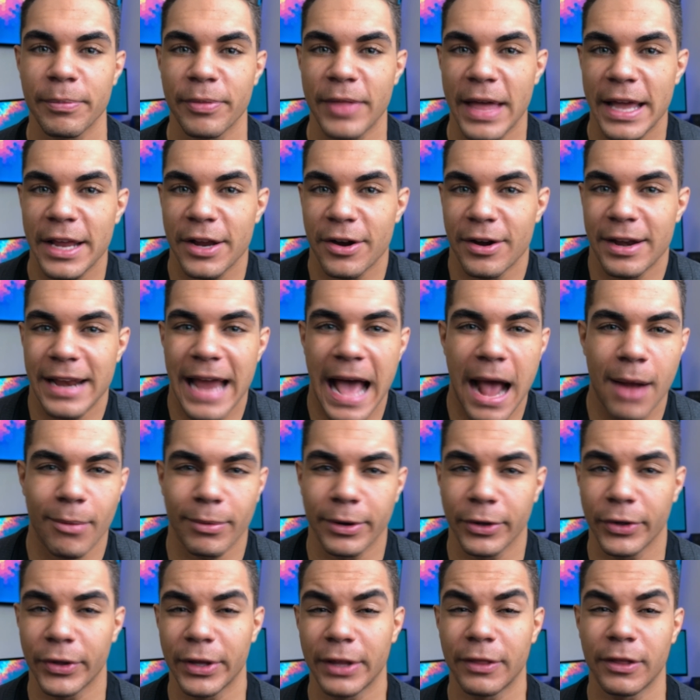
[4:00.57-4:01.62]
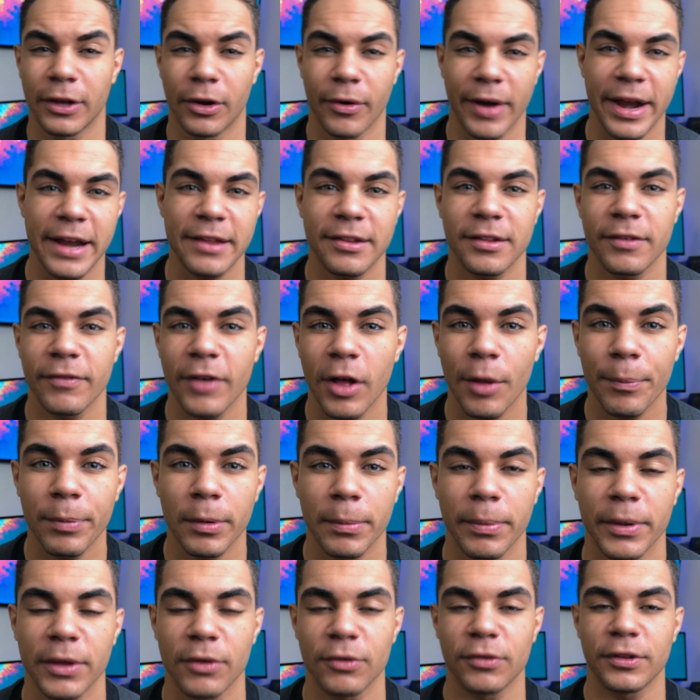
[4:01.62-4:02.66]
that you're not really the greatest developer,
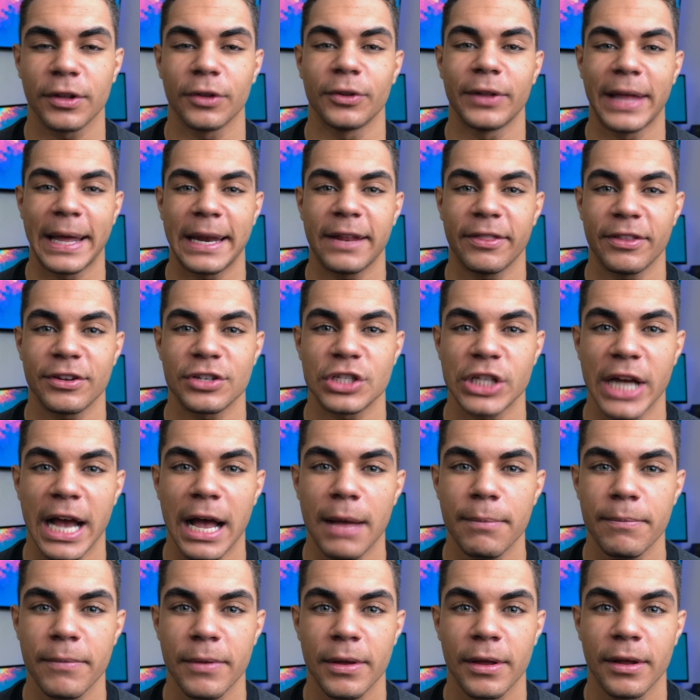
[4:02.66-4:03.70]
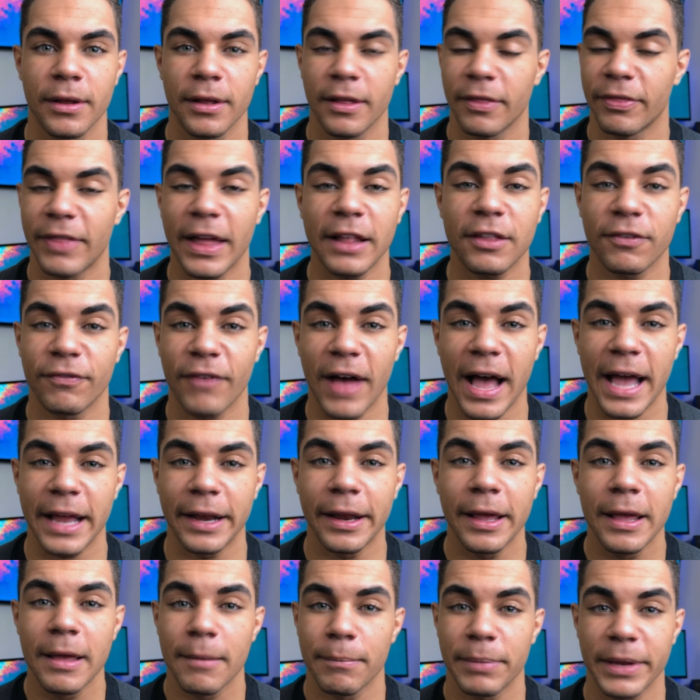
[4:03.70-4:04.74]
but you still landed this job, that's fine
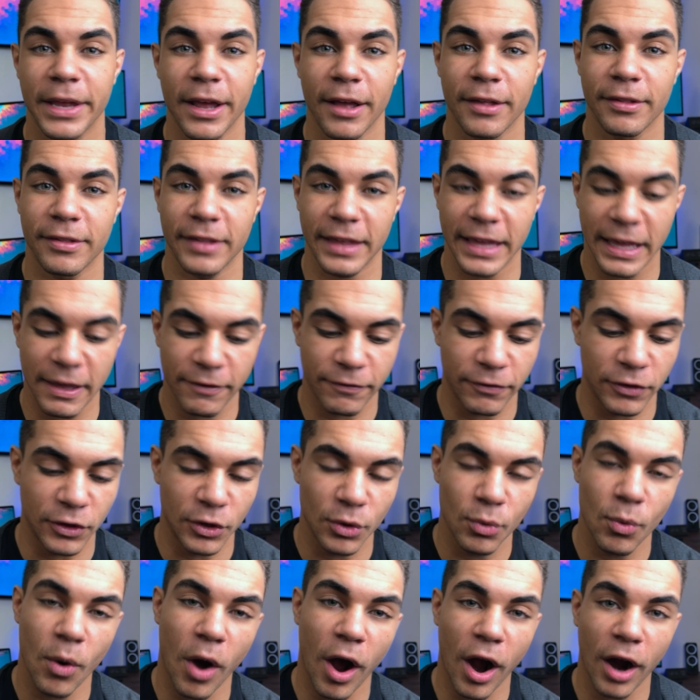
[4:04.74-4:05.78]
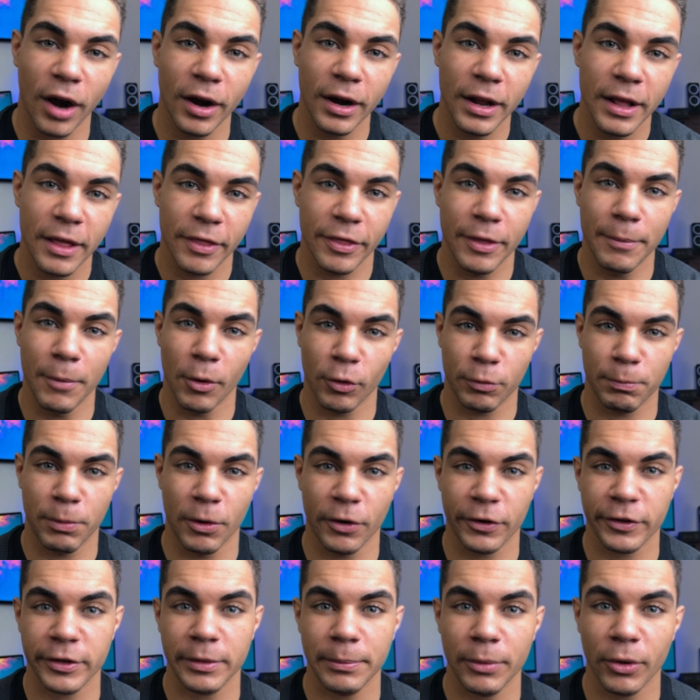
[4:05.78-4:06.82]
because if you are the most
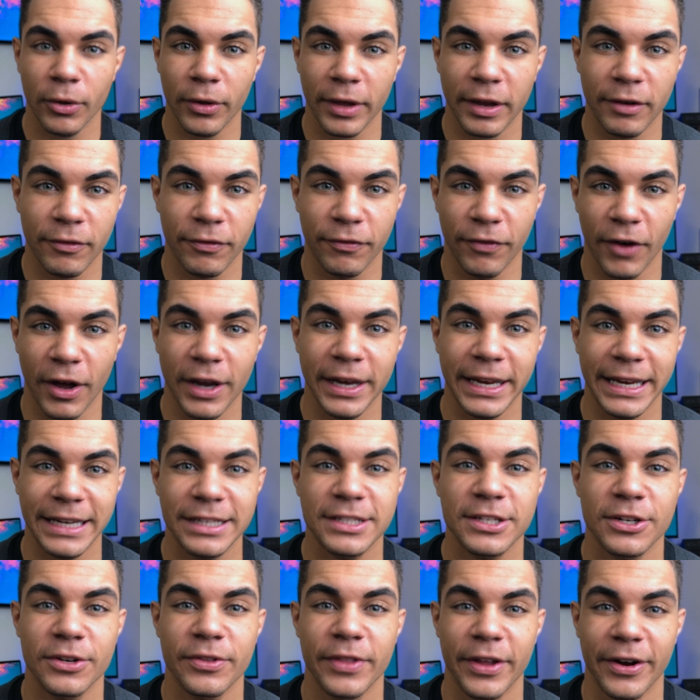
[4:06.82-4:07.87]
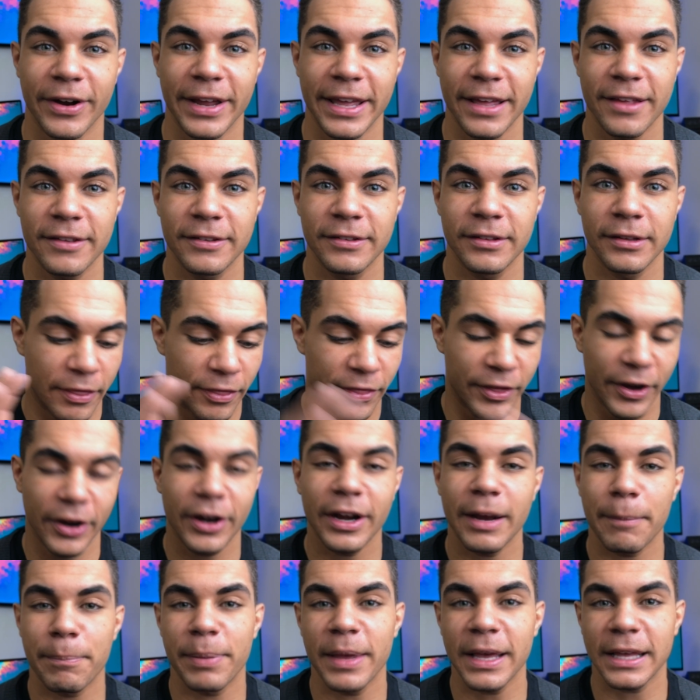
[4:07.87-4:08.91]
personable and fun intern there is, they're
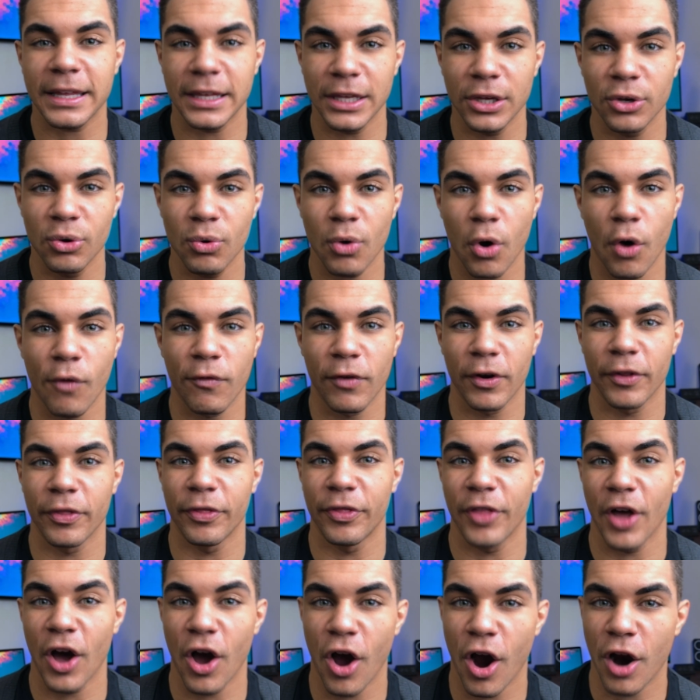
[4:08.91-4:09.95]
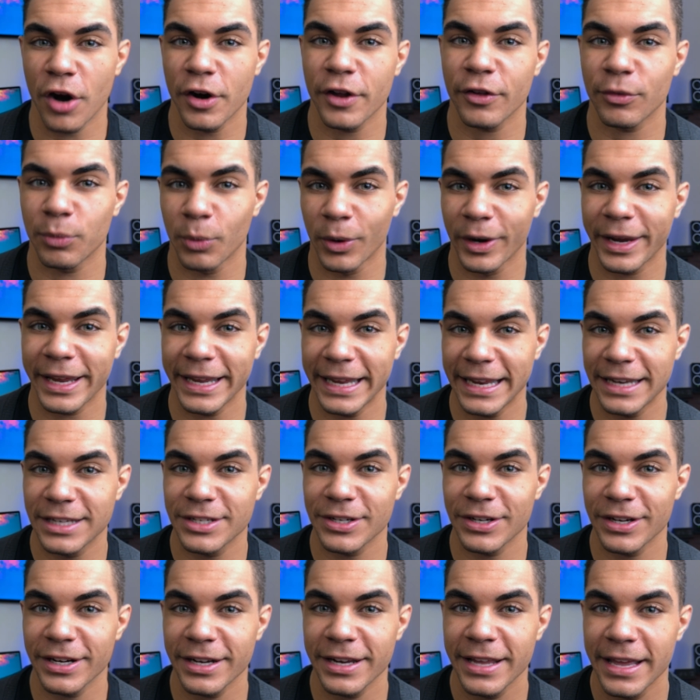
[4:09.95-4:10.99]
gonna pick you over the hardest working
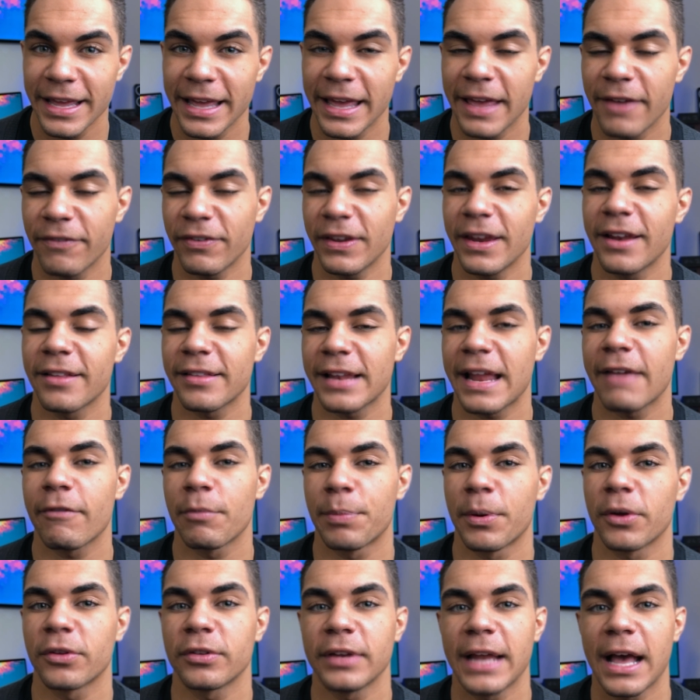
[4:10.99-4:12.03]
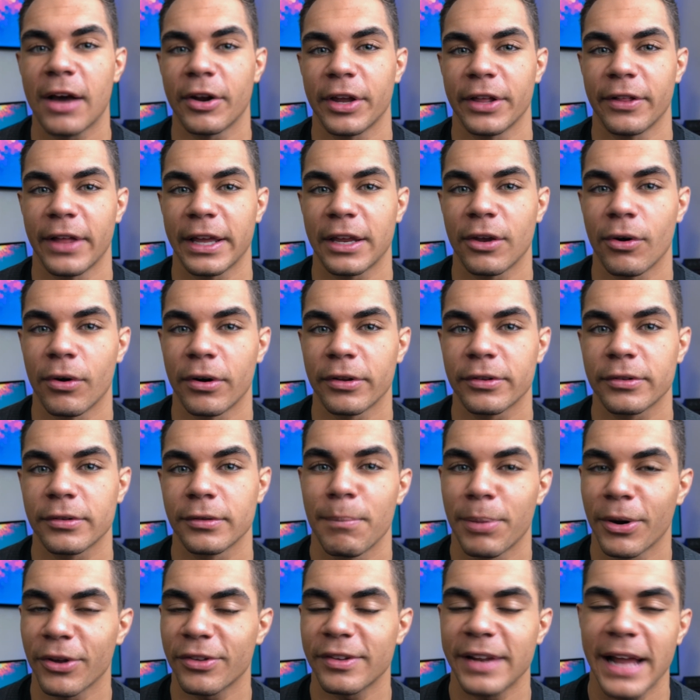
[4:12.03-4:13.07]
intern if he doesn't have a personality like yours.
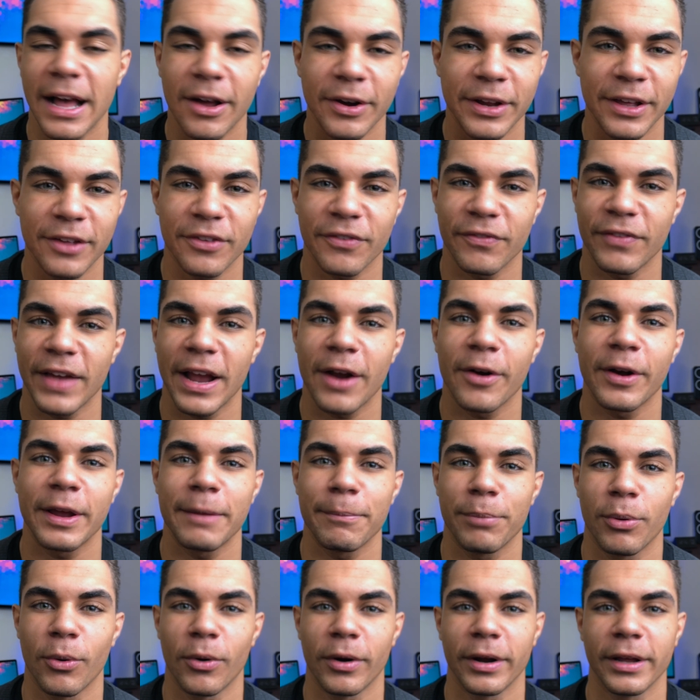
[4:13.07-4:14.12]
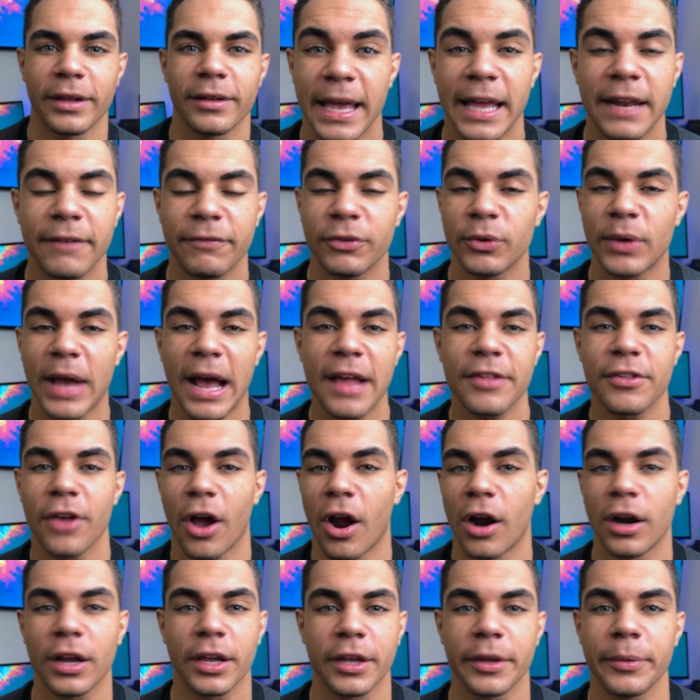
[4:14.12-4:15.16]
Personality is very important. And if you guys
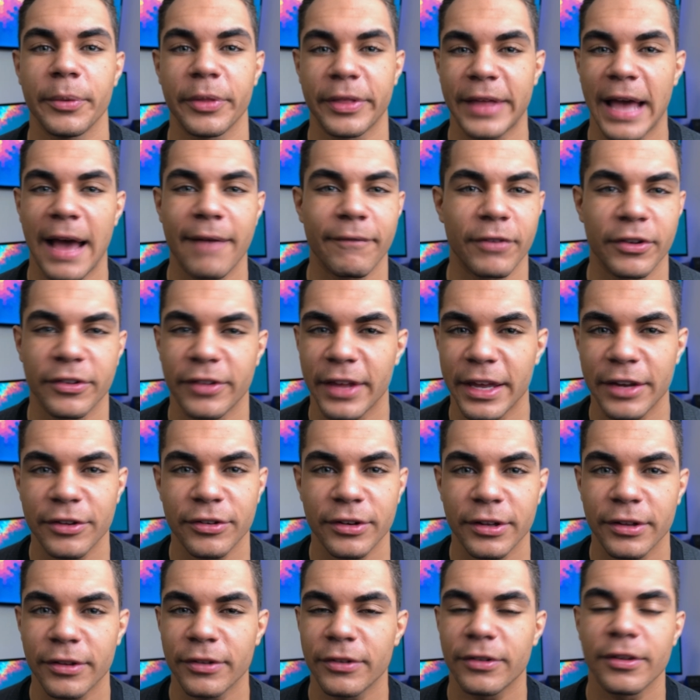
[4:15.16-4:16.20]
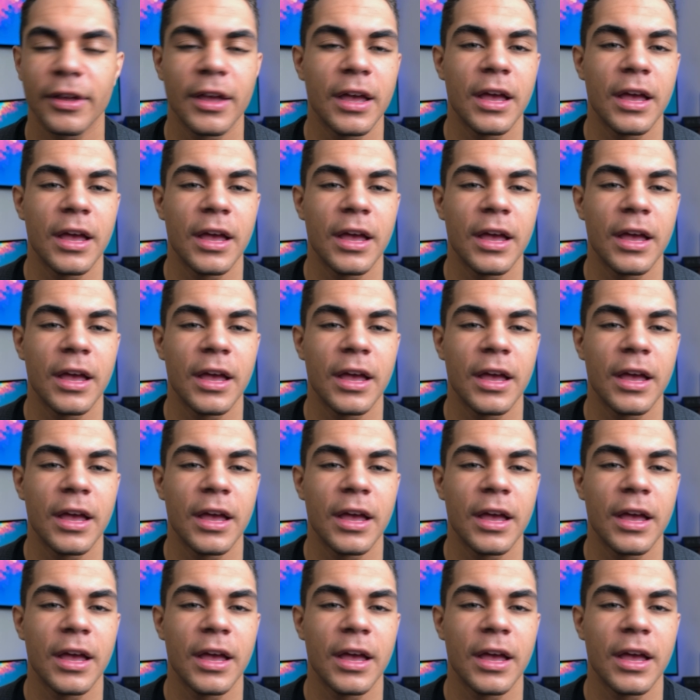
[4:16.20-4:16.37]
aren't good with conversations,